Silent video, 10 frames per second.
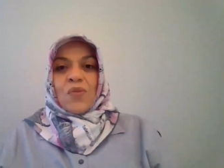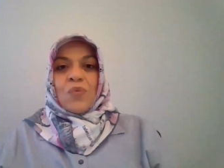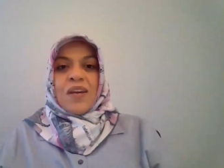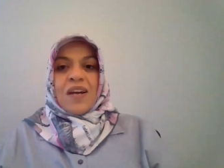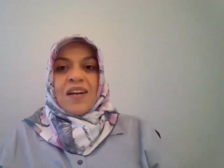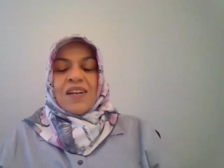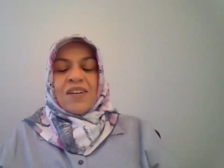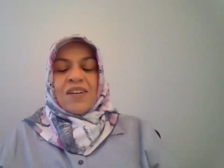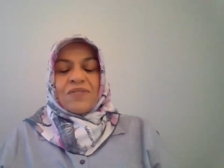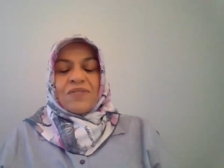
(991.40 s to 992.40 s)
We
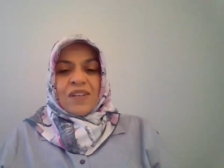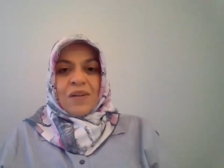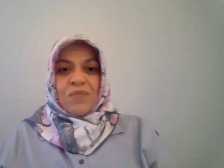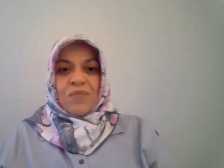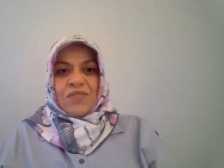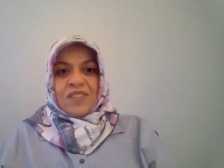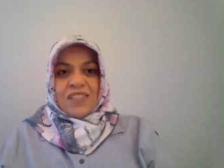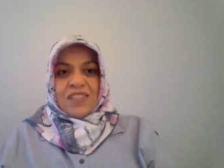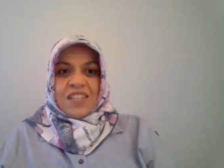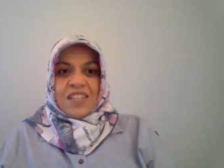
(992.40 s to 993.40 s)
have a number of
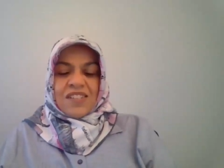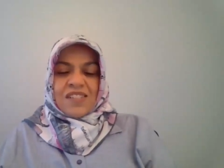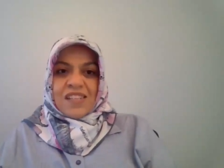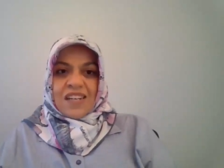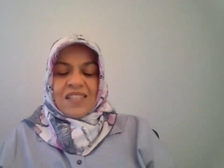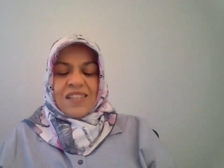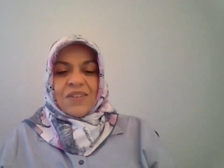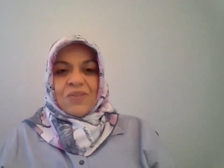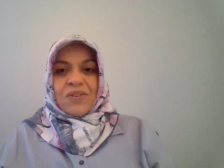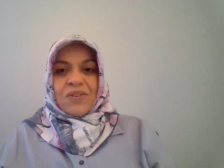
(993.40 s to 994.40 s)
international sites
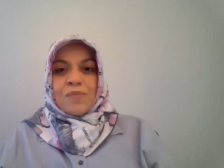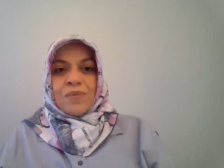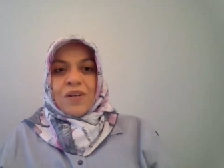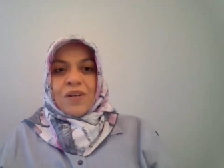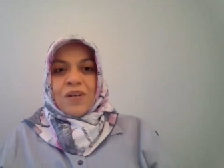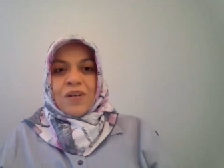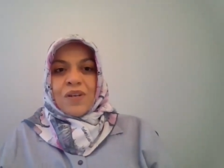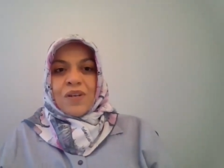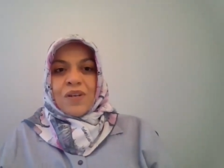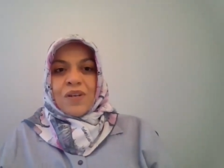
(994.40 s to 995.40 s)
in Europe.
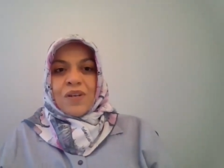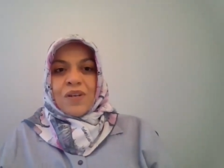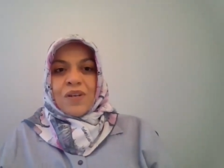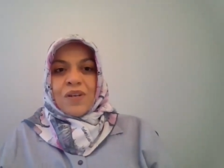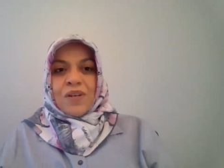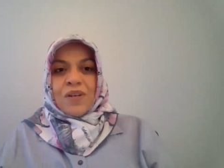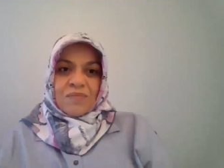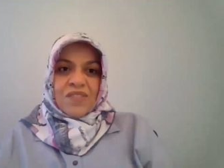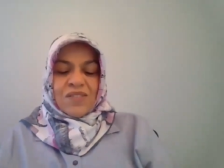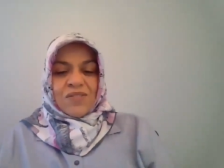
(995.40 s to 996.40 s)
You are more than
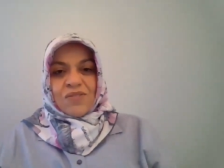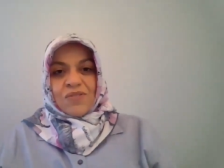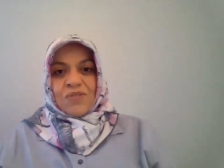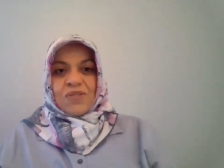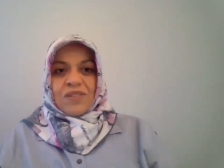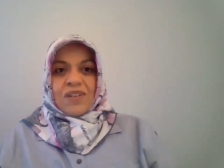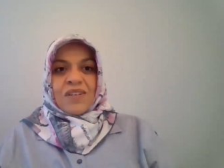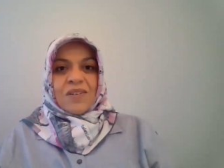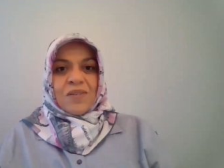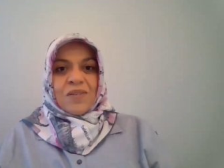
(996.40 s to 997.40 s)
welcome to
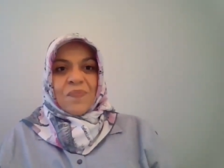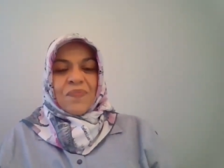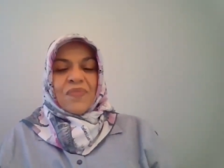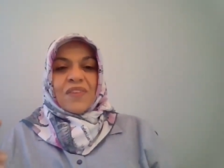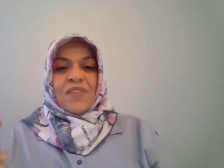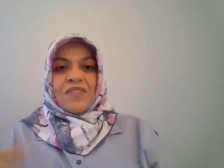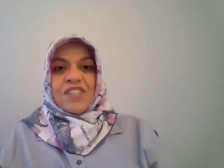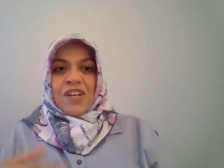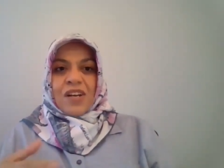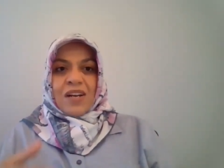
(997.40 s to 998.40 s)

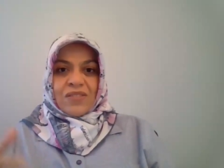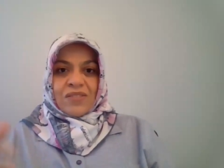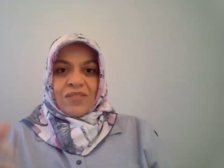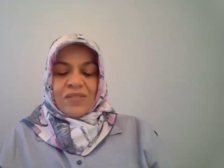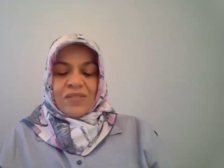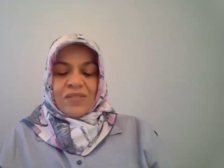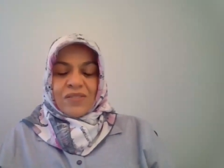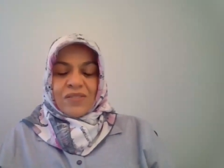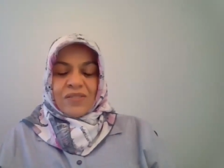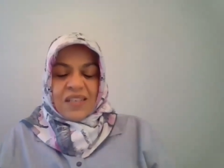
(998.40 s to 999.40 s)
reach out to
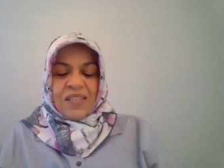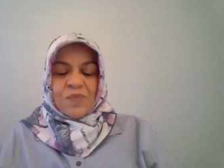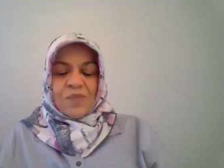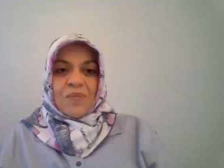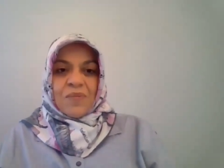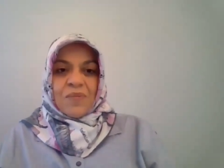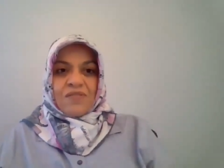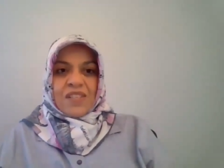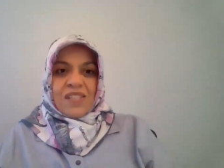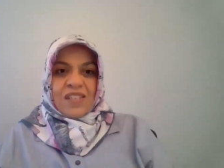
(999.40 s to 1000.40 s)
PIs, primary
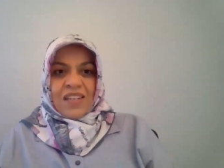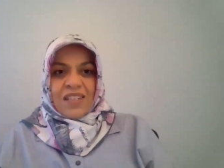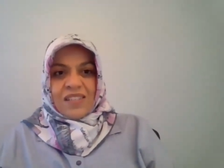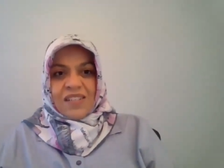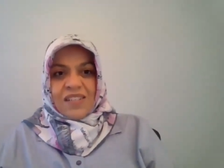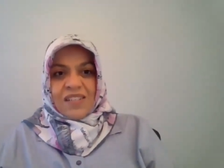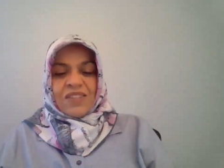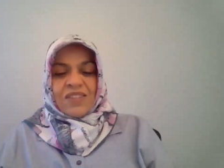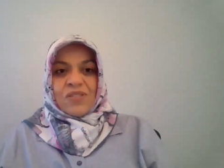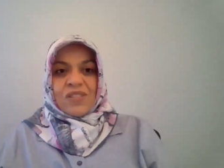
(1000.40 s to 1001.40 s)
investigators in
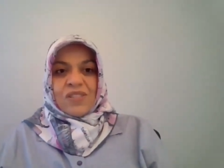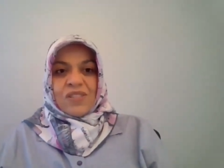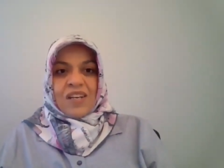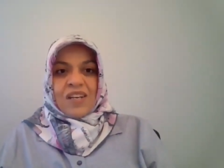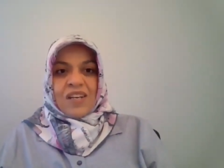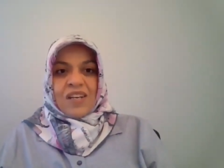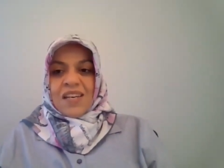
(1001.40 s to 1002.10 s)
those sites.